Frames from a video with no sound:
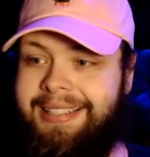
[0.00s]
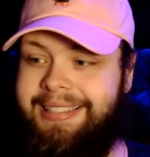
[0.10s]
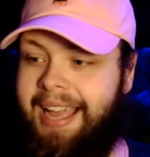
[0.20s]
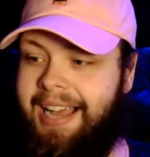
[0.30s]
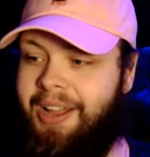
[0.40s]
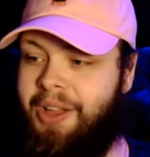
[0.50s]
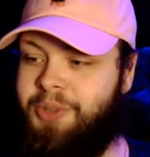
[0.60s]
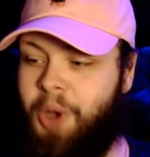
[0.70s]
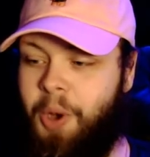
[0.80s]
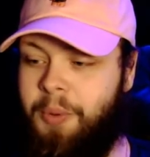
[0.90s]
yeah, as
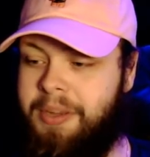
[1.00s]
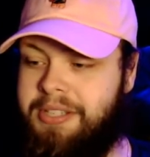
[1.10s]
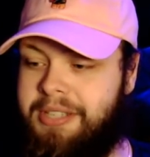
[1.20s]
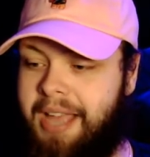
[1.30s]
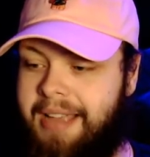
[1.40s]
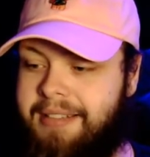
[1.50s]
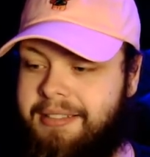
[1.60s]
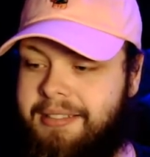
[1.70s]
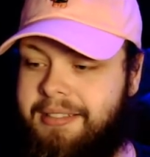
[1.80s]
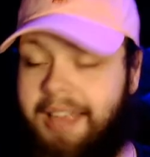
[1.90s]
always, guys,
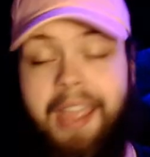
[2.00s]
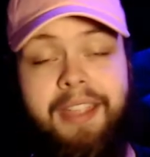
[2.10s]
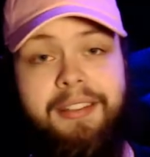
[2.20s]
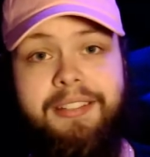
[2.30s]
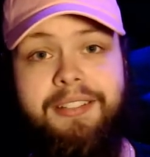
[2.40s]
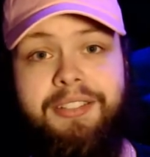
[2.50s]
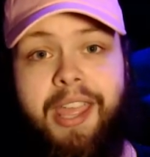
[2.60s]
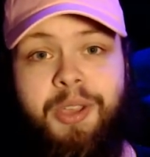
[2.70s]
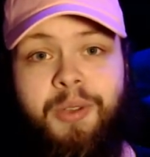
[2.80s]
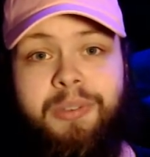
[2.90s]
hey, stay
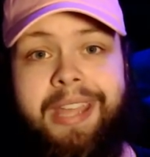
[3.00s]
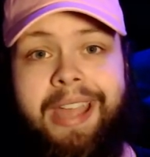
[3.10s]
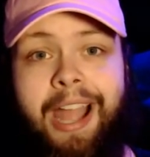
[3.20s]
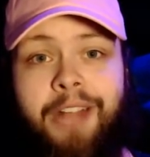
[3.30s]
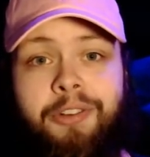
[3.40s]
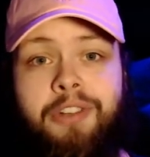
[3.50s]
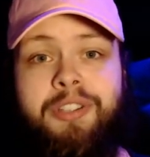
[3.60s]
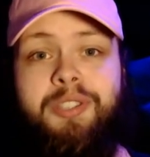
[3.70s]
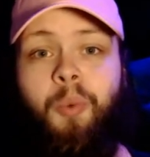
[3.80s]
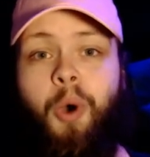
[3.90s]
cute, stay hydrated,
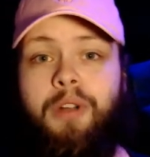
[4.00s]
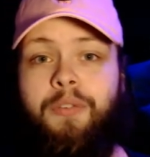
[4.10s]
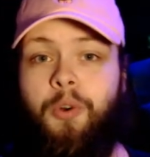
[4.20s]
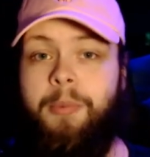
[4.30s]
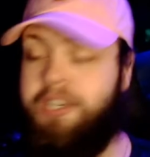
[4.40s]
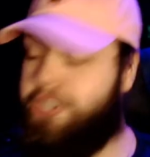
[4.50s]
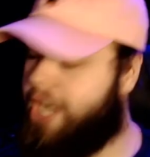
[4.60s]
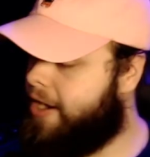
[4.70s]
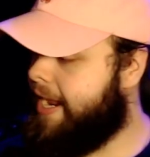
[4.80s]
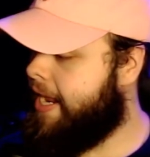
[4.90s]
drink some water for me.
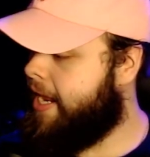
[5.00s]
Jerry.